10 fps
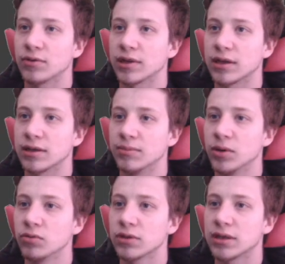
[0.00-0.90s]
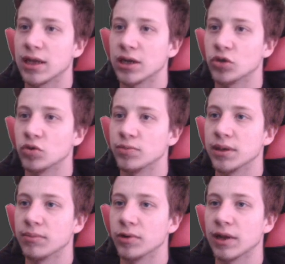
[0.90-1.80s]
if you click on modes, there should
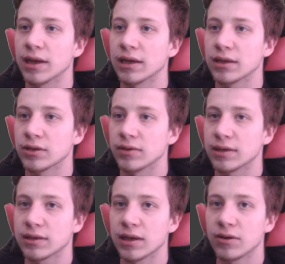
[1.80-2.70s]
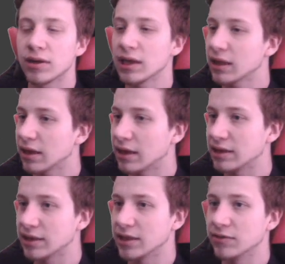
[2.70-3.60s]
be modeling. So let's click on it
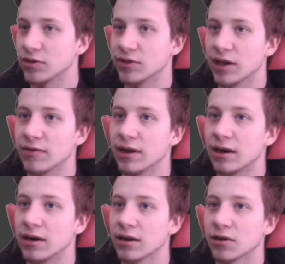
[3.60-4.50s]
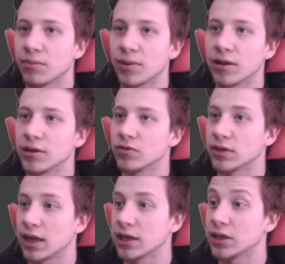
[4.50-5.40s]
and see what we have here. Completely new
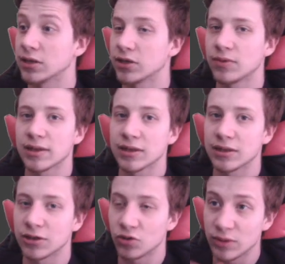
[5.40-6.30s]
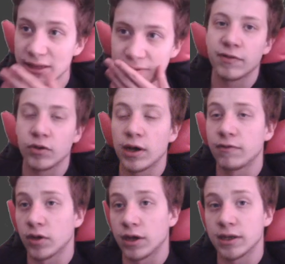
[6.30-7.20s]
selection, so let's get through it. If you
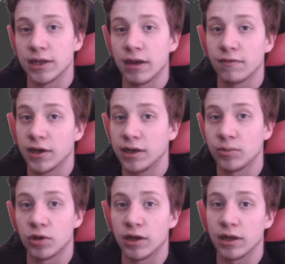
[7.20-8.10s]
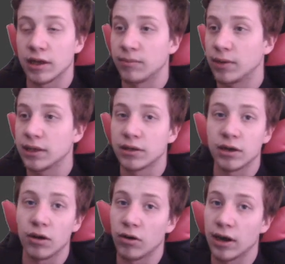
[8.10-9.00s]
have already done 3D modeling in
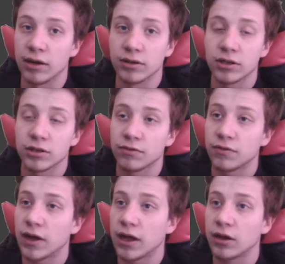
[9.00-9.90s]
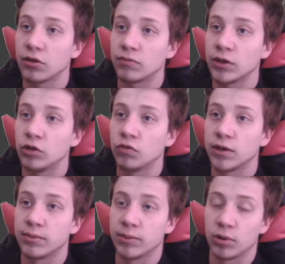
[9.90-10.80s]
Blender or any other software, you
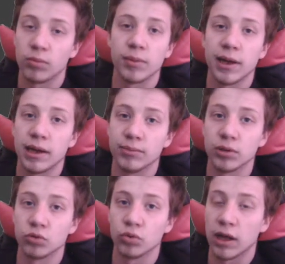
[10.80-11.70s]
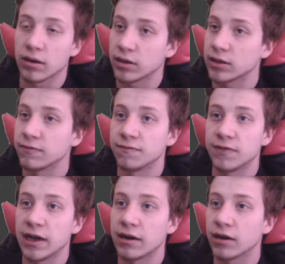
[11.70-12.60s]
will be probably able to learn this
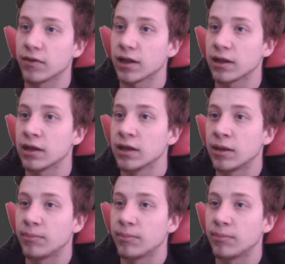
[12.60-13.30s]
very quickly.